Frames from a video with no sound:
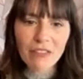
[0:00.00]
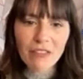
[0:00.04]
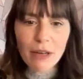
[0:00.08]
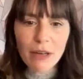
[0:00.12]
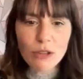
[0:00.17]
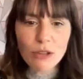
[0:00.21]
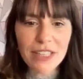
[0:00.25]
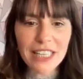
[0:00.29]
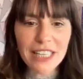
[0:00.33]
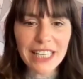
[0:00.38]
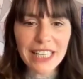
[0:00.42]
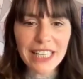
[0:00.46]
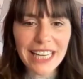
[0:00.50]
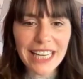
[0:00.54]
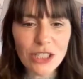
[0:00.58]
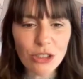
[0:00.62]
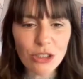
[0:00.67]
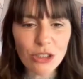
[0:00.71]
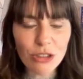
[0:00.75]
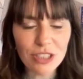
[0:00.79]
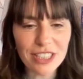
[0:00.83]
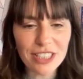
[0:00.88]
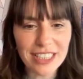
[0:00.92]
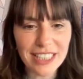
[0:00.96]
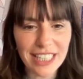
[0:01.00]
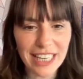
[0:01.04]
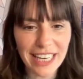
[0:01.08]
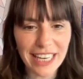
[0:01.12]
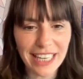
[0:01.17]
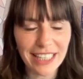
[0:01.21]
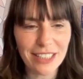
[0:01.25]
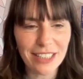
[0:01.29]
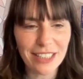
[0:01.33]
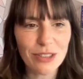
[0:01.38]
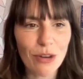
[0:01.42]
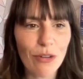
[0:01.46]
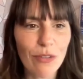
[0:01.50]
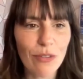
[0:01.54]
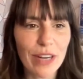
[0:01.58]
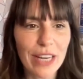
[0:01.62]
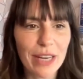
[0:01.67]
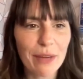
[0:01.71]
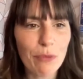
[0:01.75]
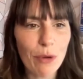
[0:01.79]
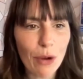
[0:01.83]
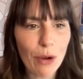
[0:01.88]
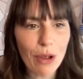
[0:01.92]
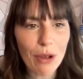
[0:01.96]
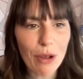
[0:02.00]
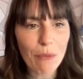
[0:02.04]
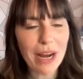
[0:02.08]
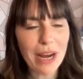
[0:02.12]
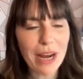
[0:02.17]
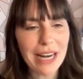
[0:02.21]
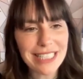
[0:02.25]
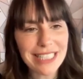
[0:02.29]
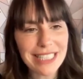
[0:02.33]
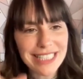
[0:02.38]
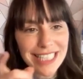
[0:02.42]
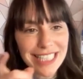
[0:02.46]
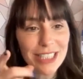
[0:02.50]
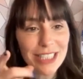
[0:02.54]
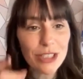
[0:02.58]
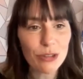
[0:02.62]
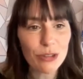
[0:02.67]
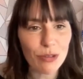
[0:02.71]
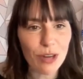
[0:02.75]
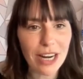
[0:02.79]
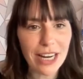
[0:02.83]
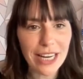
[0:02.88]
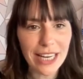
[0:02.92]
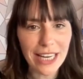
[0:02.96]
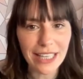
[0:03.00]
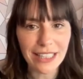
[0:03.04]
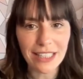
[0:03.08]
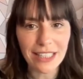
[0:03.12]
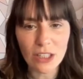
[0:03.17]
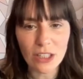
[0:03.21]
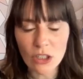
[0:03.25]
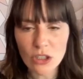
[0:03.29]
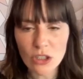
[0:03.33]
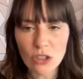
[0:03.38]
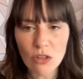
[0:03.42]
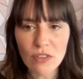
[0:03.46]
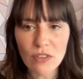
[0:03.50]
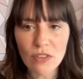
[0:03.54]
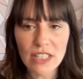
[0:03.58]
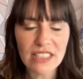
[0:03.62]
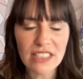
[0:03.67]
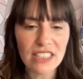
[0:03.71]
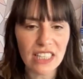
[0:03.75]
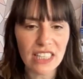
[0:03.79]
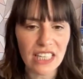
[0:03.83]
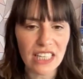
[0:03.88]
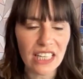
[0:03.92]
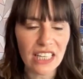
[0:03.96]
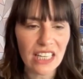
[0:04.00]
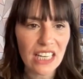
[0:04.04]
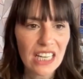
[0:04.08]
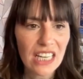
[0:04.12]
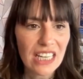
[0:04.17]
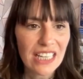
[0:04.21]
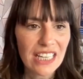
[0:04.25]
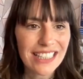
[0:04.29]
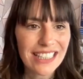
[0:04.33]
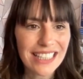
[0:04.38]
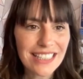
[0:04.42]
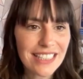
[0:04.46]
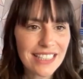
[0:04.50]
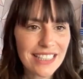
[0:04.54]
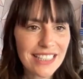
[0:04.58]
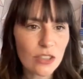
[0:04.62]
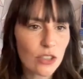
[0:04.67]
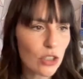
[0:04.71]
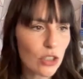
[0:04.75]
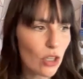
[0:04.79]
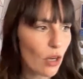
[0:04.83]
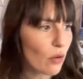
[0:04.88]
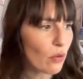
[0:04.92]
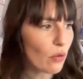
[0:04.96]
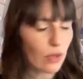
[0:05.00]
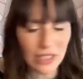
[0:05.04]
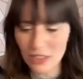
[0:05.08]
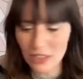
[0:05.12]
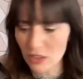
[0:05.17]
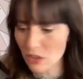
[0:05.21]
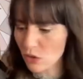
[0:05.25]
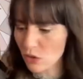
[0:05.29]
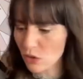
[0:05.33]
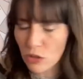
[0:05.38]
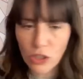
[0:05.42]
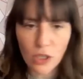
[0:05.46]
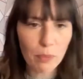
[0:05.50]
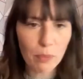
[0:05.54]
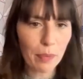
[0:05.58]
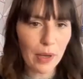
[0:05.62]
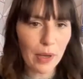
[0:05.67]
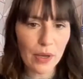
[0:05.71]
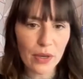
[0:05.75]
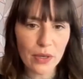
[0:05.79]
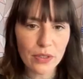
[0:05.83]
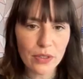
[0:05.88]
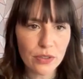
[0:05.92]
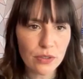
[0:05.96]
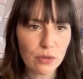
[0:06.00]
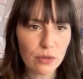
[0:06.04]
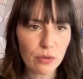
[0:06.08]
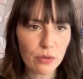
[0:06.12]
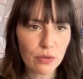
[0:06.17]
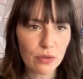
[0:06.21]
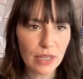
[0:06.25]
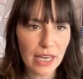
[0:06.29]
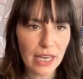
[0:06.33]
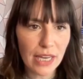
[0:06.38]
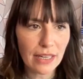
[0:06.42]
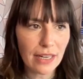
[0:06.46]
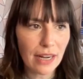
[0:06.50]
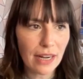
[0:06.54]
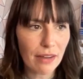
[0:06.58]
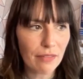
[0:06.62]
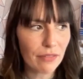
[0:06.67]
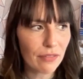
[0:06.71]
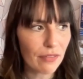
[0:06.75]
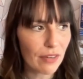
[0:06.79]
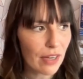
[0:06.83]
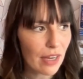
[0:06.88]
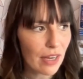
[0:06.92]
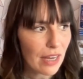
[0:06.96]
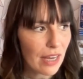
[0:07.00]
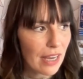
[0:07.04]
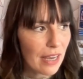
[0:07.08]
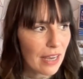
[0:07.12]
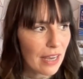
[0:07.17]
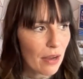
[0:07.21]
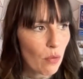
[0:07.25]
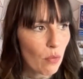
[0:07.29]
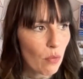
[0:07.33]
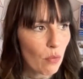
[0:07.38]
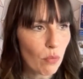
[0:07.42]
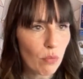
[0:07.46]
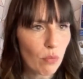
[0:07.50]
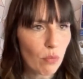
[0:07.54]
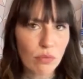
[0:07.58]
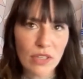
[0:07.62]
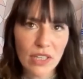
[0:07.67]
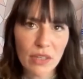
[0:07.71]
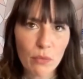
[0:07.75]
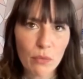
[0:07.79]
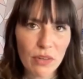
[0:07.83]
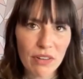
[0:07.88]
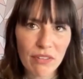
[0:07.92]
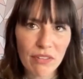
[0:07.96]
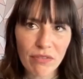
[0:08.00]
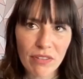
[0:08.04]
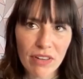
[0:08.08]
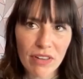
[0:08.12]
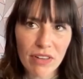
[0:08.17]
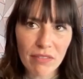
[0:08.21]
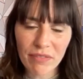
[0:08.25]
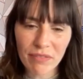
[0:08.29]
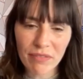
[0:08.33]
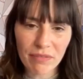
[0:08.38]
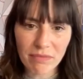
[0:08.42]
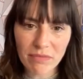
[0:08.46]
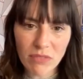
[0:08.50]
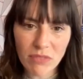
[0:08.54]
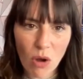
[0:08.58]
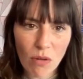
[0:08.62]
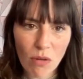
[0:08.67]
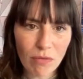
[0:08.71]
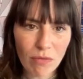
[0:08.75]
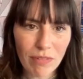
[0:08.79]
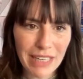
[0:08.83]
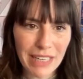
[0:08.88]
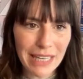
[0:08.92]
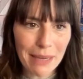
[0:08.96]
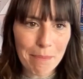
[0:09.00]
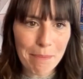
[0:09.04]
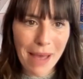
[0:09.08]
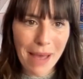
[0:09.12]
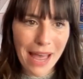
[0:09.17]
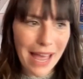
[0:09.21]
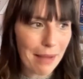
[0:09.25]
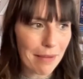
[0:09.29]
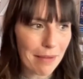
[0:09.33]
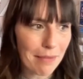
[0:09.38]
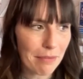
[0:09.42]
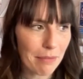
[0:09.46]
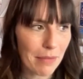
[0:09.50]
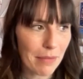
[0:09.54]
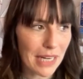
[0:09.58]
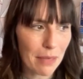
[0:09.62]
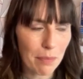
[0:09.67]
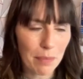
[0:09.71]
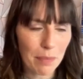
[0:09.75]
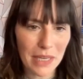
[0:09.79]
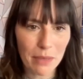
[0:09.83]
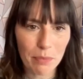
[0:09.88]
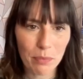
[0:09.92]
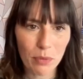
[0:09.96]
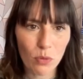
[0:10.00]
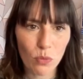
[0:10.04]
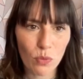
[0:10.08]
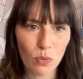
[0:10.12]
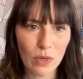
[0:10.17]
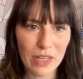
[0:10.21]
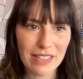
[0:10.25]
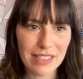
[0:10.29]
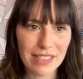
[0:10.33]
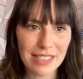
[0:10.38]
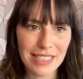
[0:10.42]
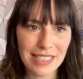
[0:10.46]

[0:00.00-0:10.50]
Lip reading: found really interesting, writing, because obviously this is it's such a personal thing, and we've not really met many people with